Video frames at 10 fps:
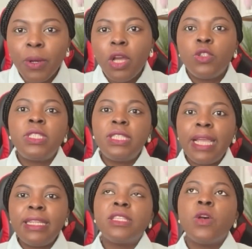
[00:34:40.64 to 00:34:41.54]
to see
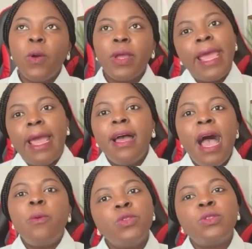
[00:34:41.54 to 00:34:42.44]
that, oh yeah, I
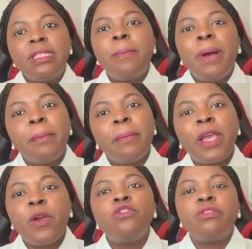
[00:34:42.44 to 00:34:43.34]
want to stay back in my
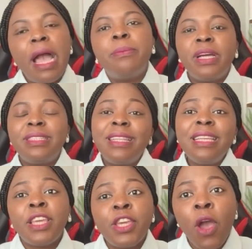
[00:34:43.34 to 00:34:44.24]
country and practice. Then
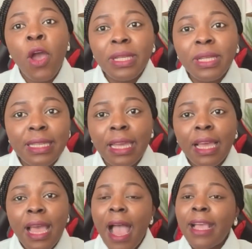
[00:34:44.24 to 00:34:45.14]
security.
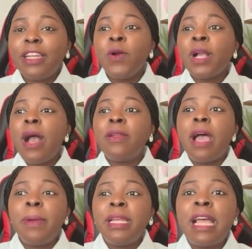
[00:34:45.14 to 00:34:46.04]
I cannot count how
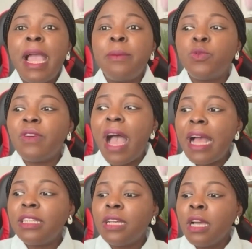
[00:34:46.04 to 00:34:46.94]
many times we've
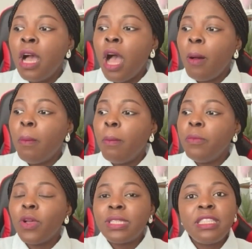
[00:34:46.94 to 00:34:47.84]
had
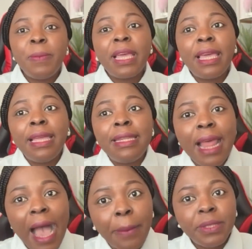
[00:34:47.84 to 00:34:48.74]
nurses being
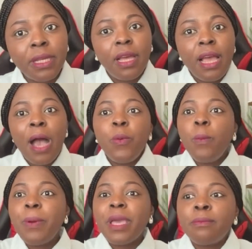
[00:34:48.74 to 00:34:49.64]
kidnapped and
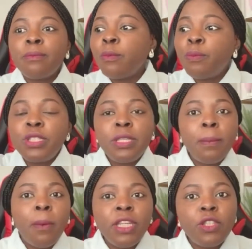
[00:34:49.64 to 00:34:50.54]
we'll be
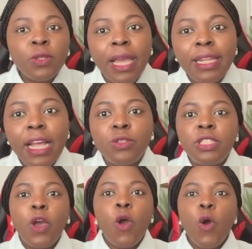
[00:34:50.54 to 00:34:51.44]
putting money together to
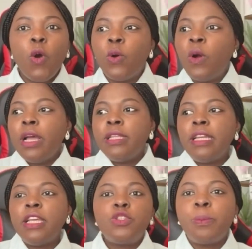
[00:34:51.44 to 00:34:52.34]
say, oh,
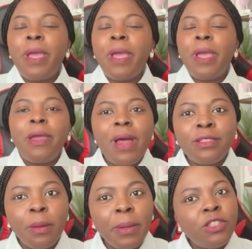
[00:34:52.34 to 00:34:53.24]
they need to pay
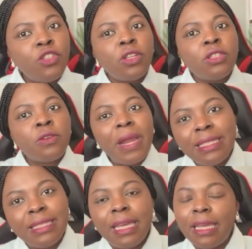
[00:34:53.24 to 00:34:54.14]
ransom. It's just
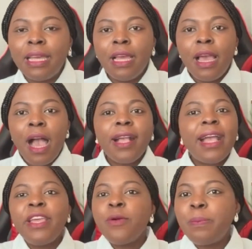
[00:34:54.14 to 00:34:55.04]
crazy. How
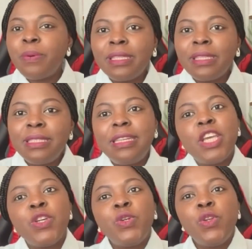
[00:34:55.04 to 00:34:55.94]
can you be practicing
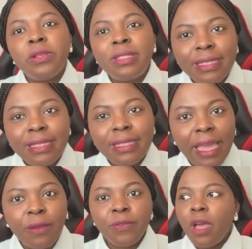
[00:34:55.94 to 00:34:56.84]
and you're not safe?
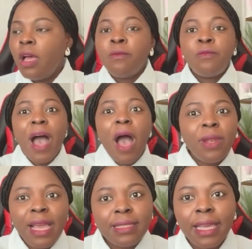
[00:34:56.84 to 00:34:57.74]

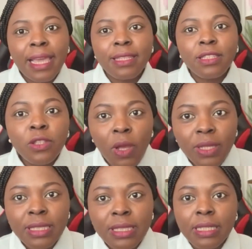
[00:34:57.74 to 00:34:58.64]
Violence against
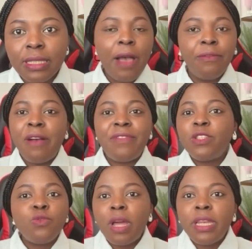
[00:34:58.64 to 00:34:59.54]
nurses. I've had
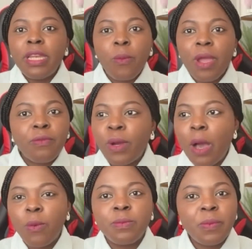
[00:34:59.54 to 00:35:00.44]
to run away when
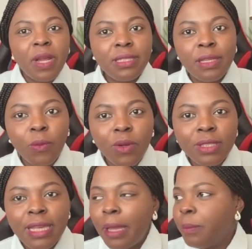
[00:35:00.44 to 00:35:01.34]
I was practicing
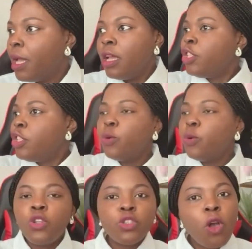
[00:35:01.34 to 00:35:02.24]
one time. They'll
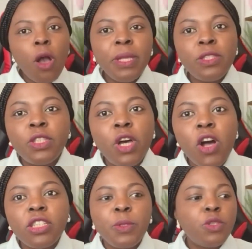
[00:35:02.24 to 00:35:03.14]
just come into the
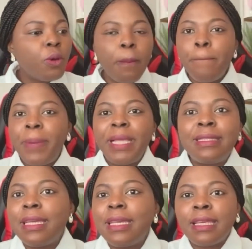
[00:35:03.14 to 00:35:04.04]
hospital,
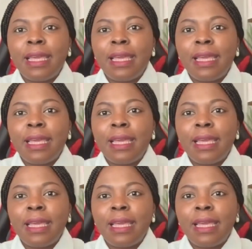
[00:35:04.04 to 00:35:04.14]
beating,